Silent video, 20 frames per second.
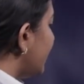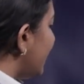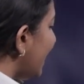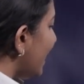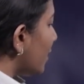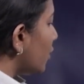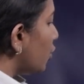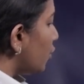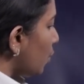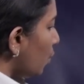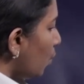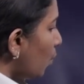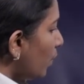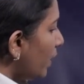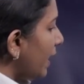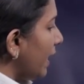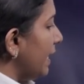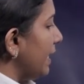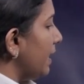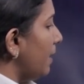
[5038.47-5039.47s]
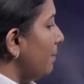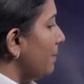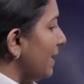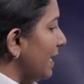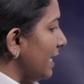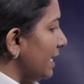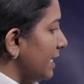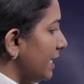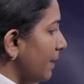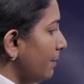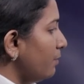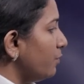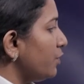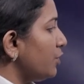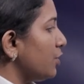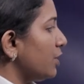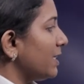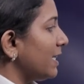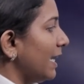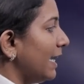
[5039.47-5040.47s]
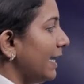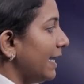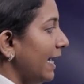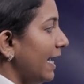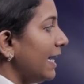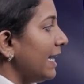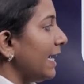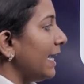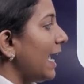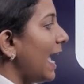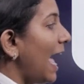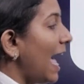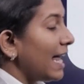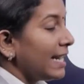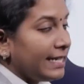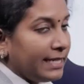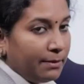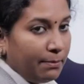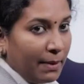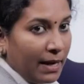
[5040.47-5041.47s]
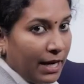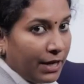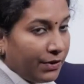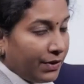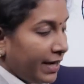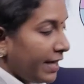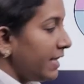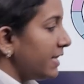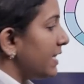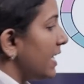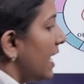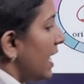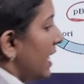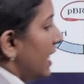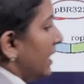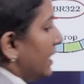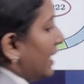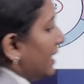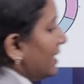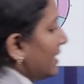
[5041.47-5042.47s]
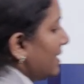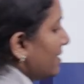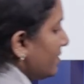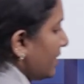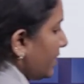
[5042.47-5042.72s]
they are grown in a medium which is containing antibiotics, that is